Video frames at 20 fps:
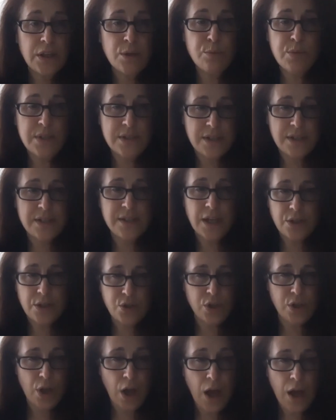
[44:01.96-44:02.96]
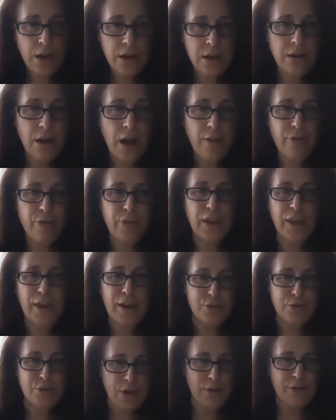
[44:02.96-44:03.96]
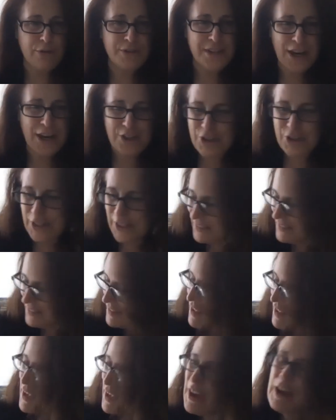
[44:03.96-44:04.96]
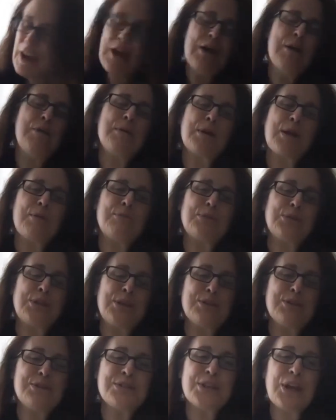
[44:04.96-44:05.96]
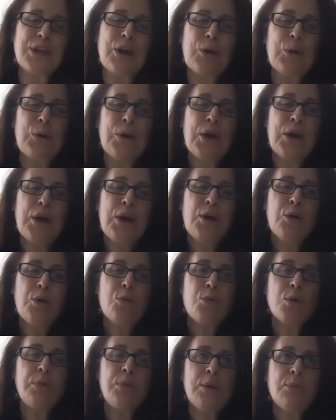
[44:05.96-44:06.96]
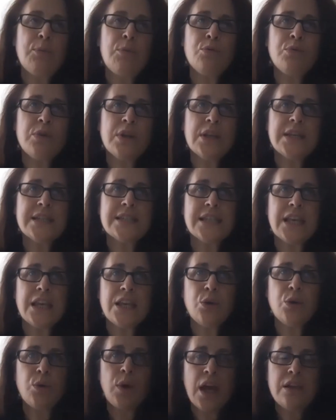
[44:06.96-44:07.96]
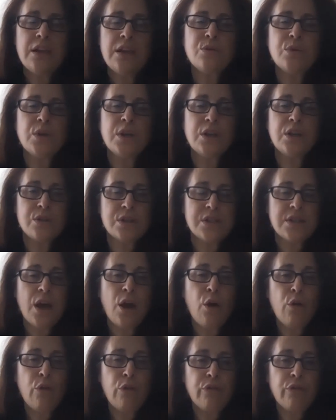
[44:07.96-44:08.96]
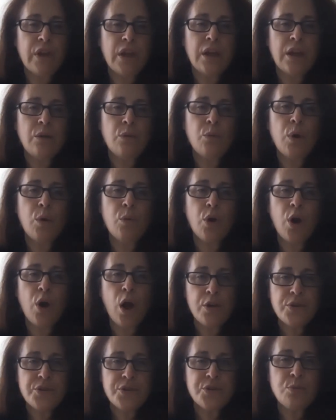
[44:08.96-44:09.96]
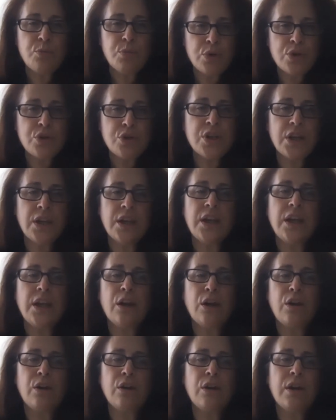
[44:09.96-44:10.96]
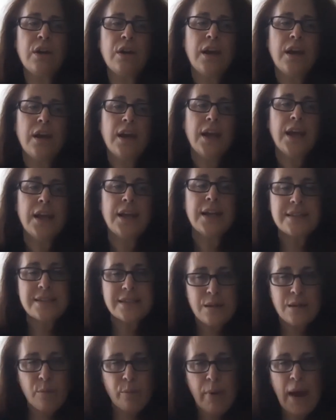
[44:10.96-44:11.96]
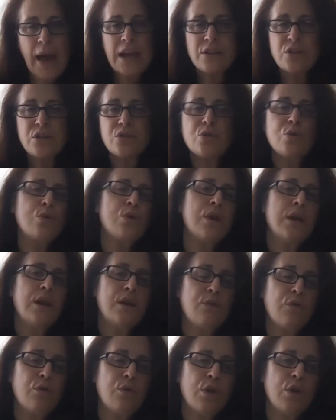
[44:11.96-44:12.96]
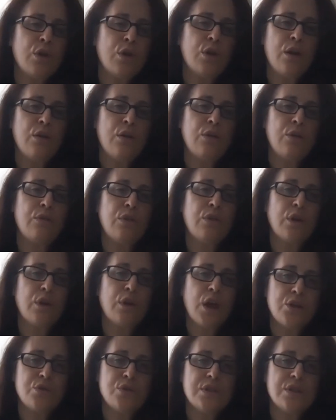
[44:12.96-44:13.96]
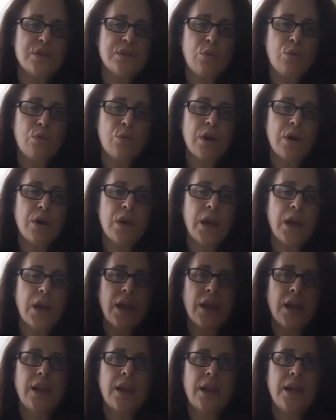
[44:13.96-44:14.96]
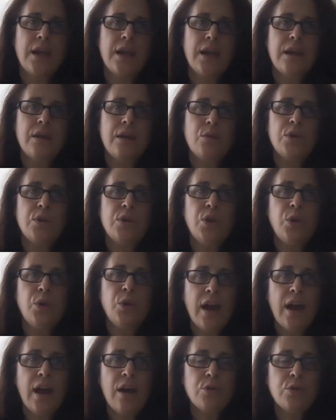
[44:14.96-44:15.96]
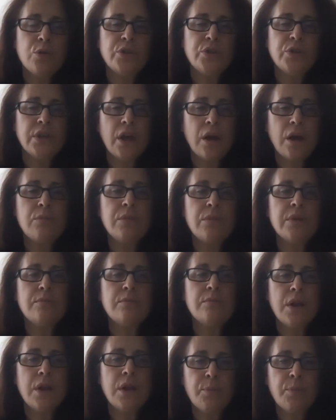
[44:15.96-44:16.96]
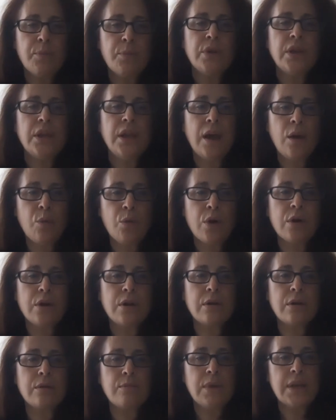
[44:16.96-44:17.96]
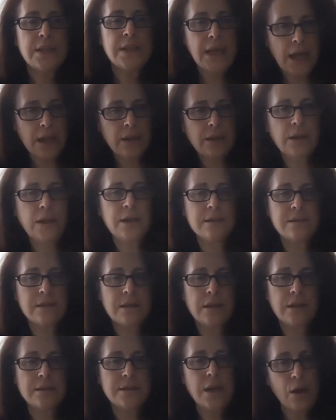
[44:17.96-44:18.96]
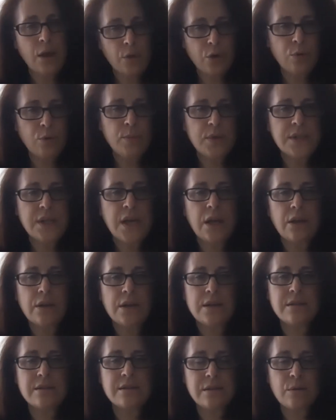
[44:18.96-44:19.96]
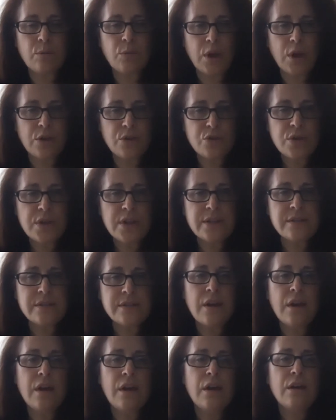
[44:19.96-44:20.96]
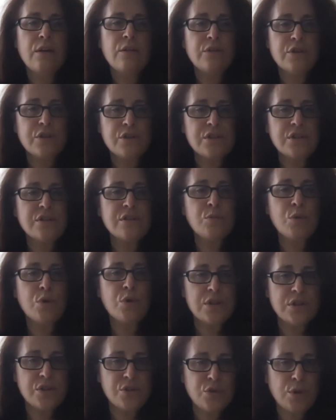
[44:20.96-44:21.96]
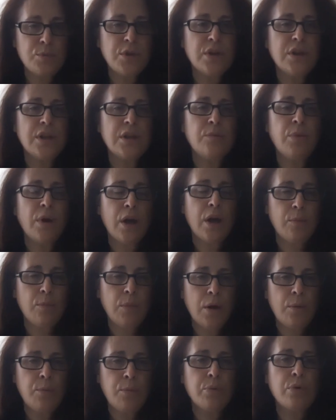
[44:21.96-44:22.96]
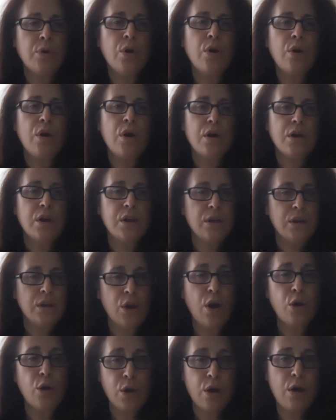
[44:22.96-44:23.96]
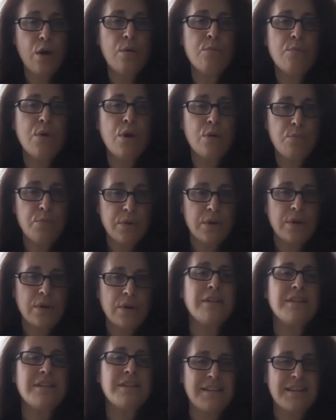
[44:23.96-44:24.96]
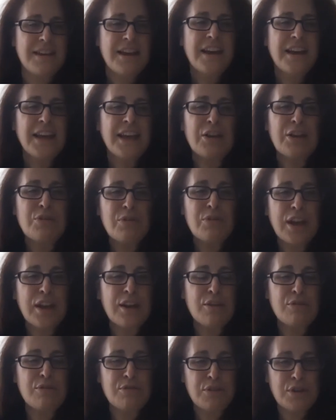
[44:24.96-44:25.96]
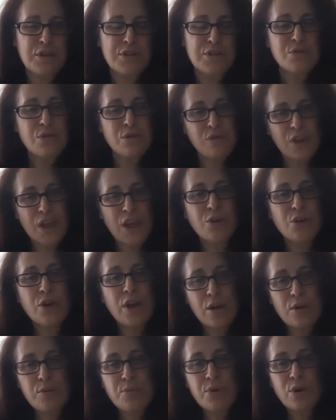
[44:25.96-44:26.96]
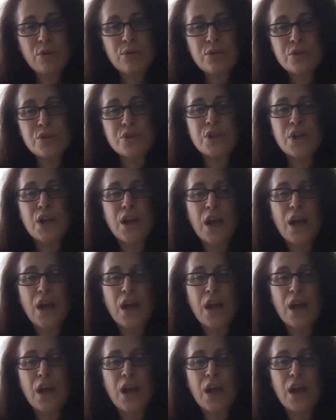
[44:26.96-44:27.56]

the business section, Don, and not the travel section a couple of years ago, where people realized that you can do it yourself. And what we're also pushing here, and it's the backstory for a lot of the countries that we're working in, when you have old incumbent monopoly network mentalities and telco mentalities in some countries versus the more distributed bottom up, y'all come open, innovative, sort of the internet approach,